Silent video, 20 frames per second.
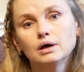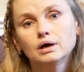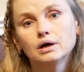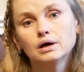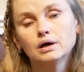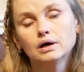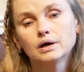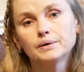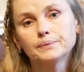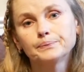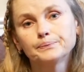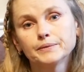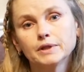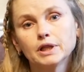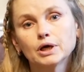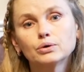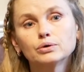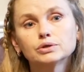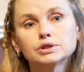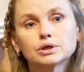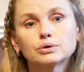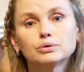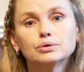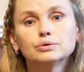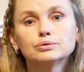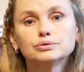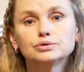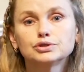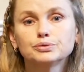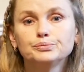Lagotto
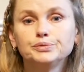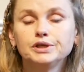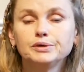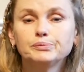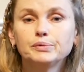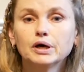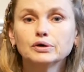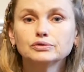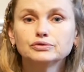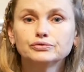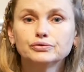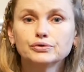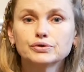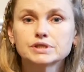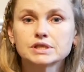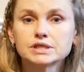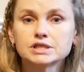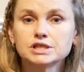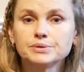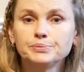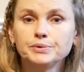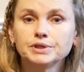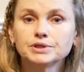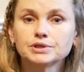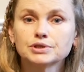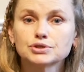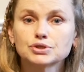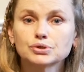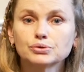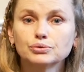coat to be about 4
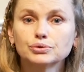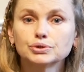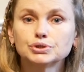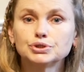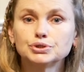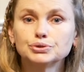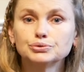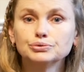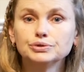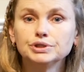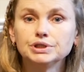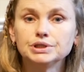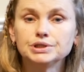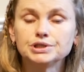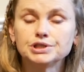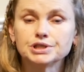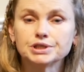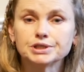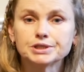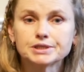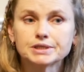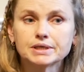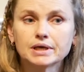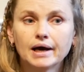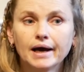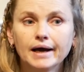centimeters or 2 inches.